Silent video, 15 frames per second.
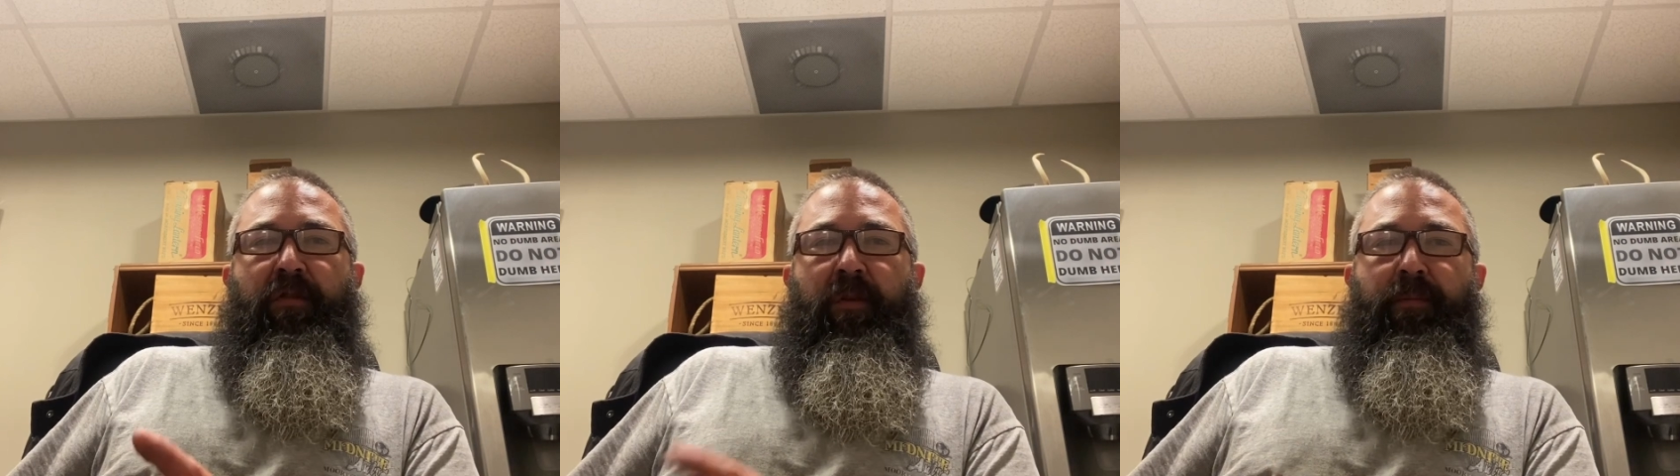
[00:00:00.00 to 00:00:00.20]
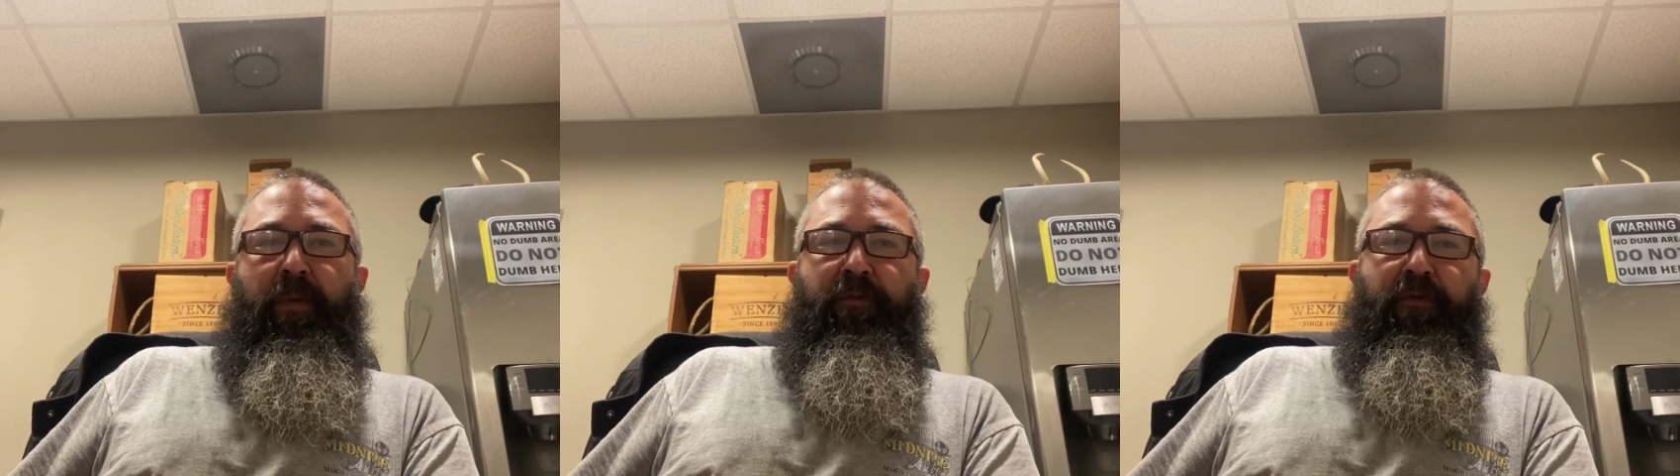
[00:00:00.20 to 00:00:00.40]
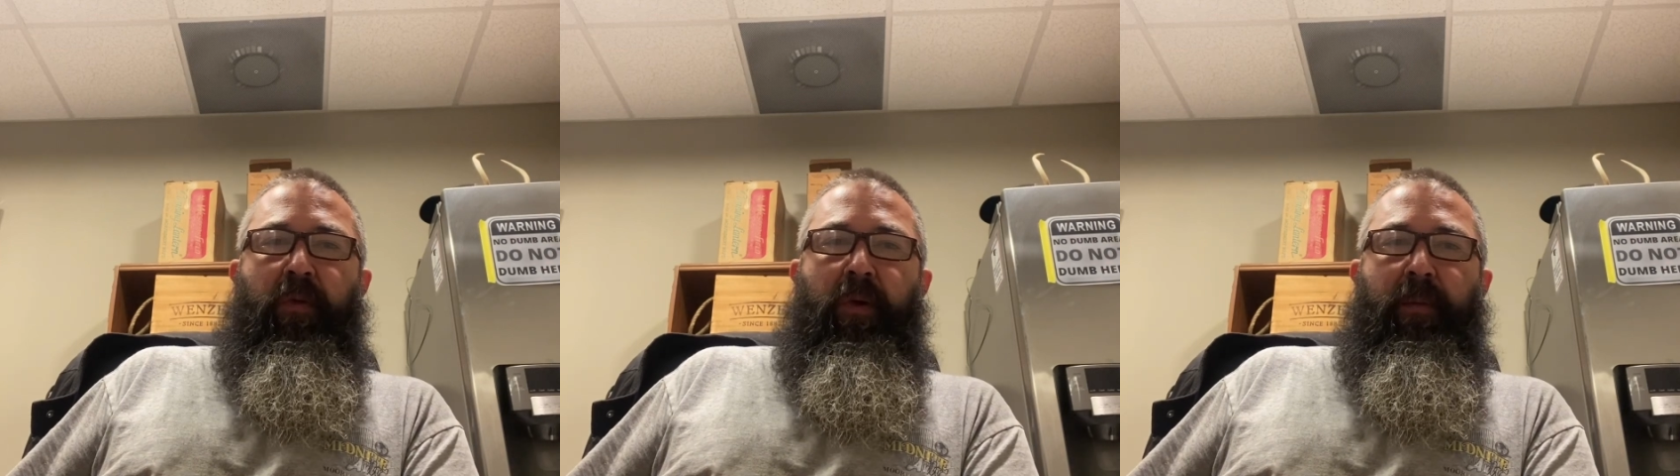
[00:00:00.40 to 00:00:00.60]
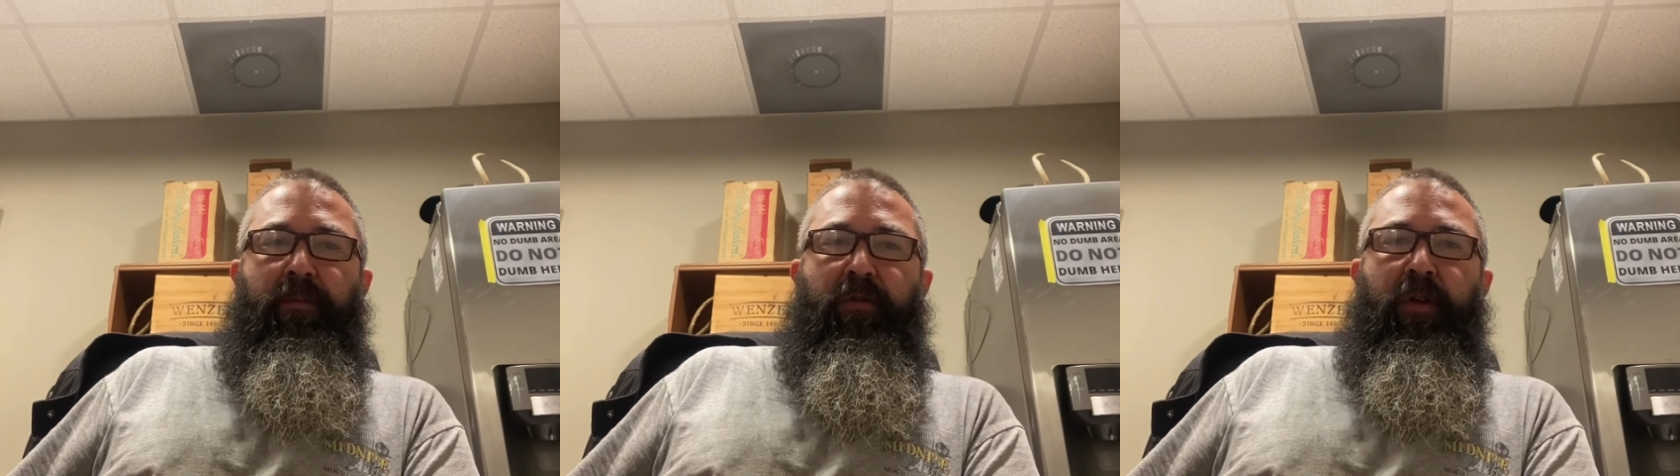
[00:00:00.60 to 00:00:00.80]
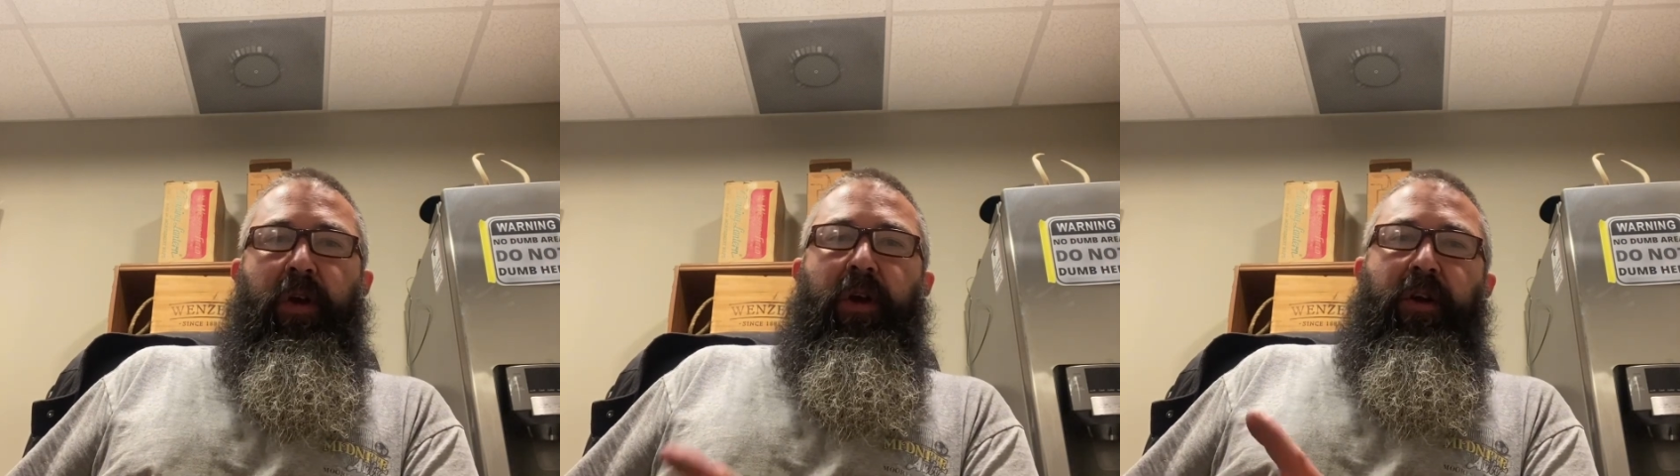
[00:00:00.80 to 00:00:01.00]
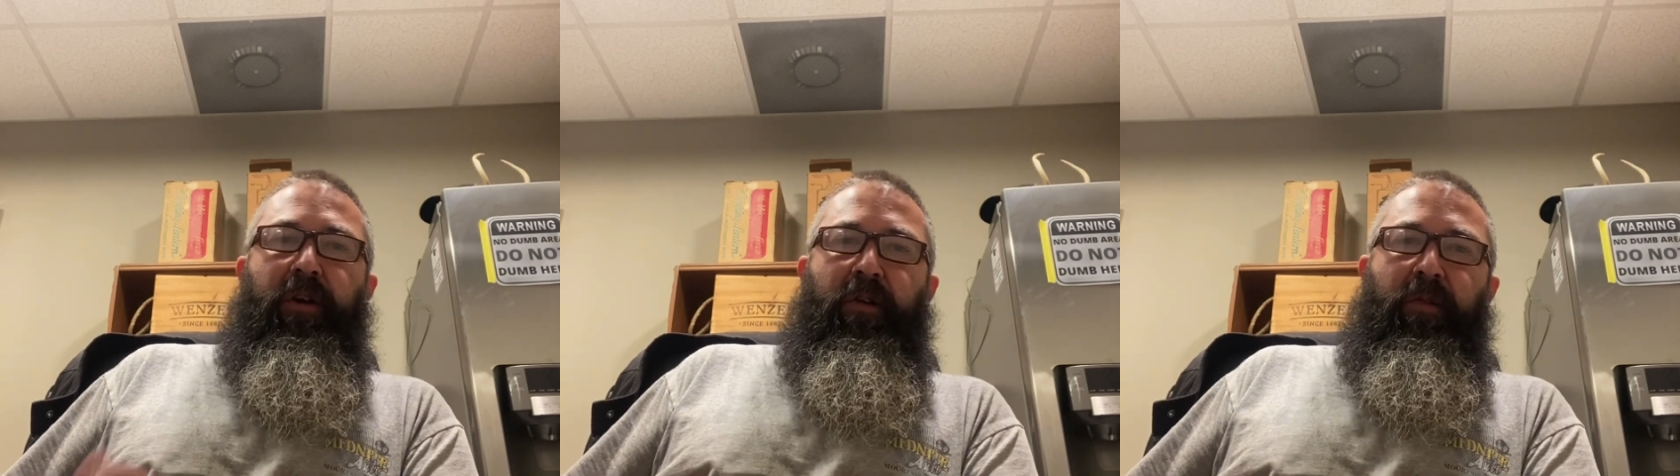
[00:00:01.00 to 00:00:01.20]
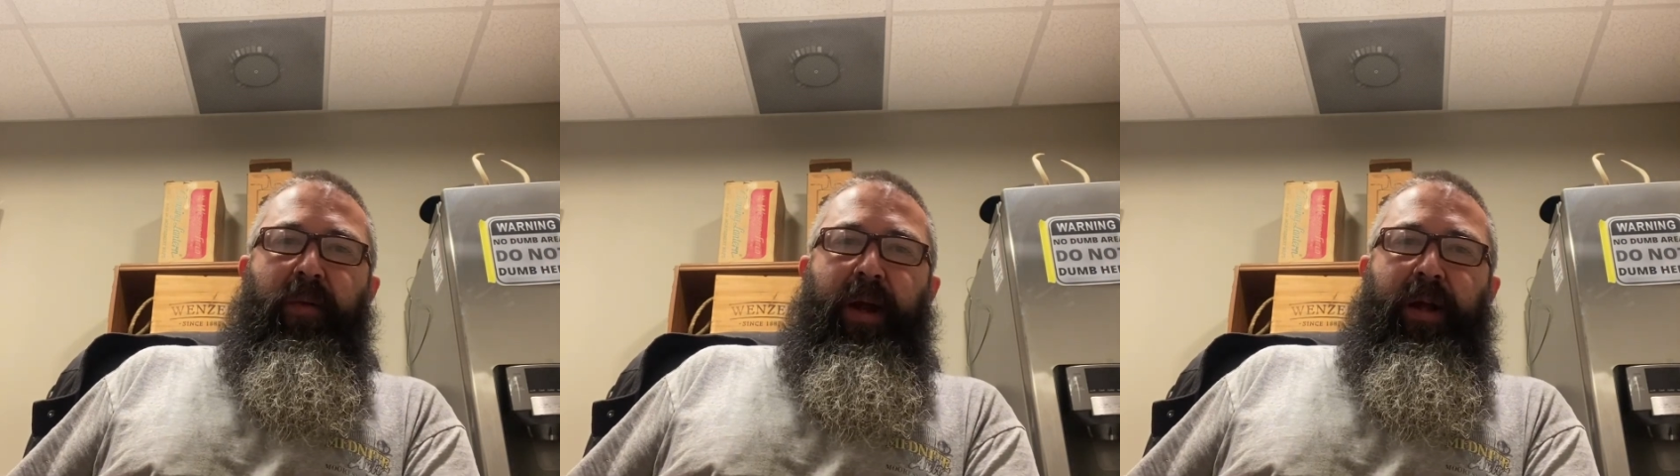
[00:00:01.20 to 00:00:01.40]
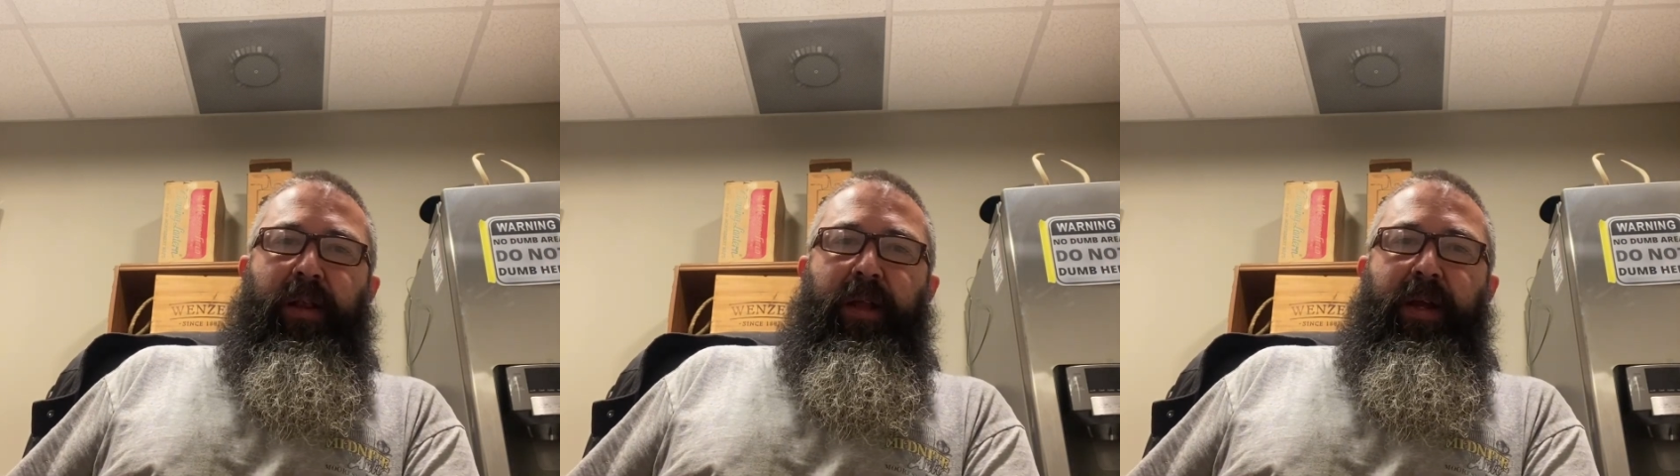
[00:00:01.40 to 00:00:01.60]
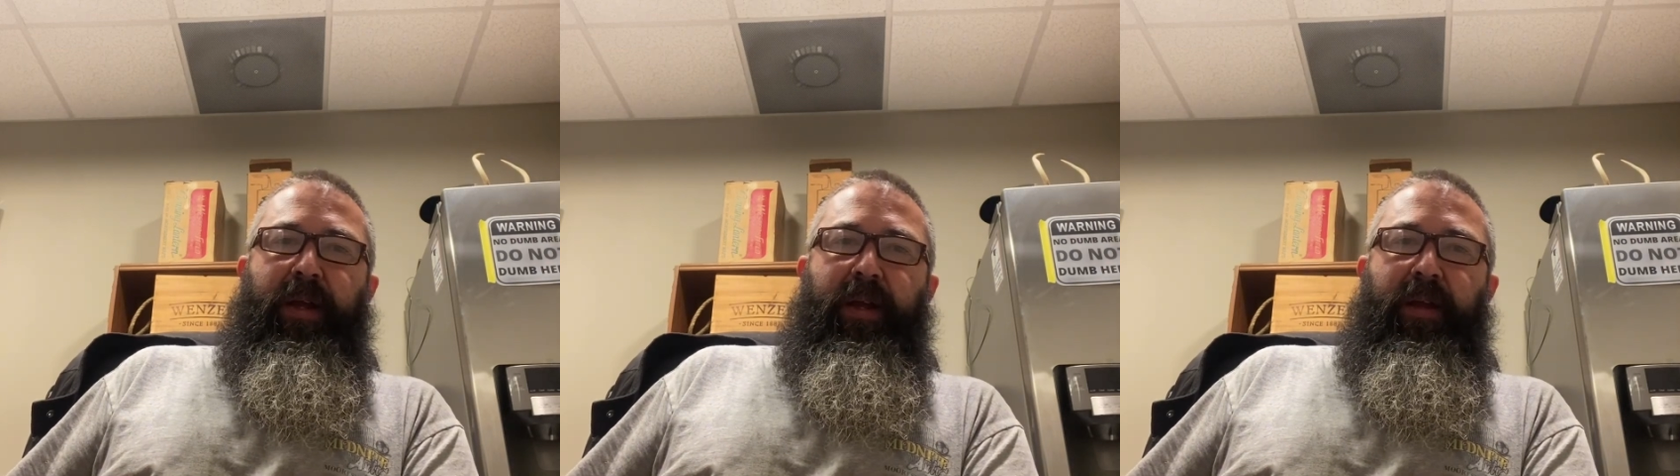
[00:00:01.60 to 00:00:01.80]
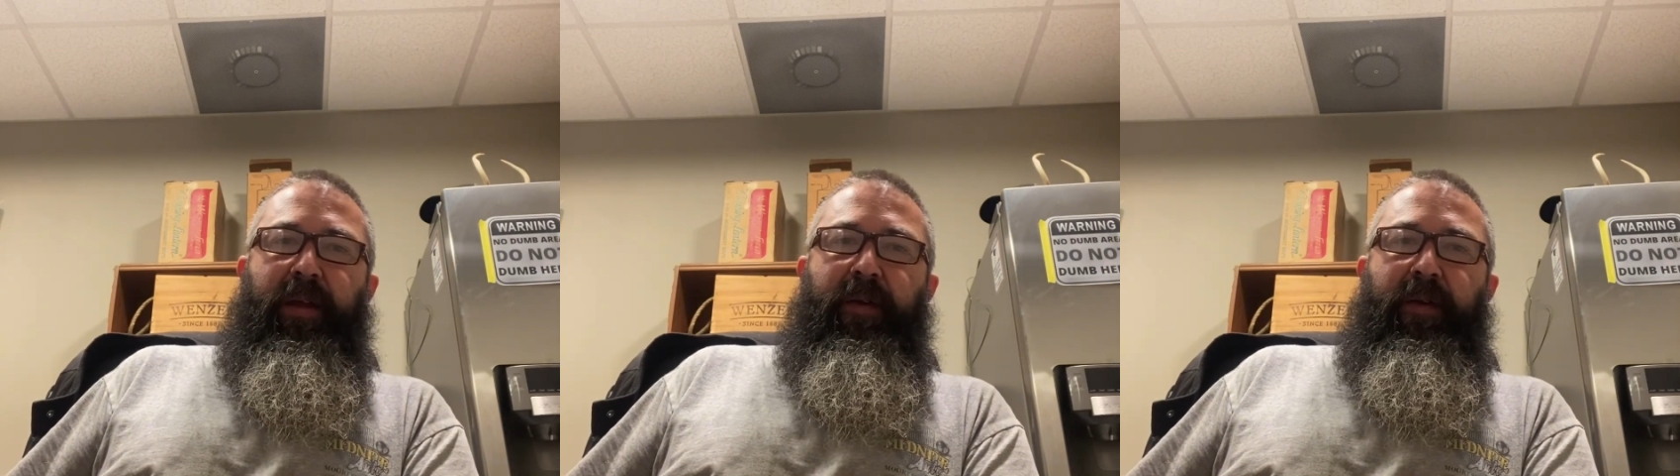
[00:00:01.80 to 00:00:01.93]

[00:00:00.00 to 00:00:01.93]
and performs correctly.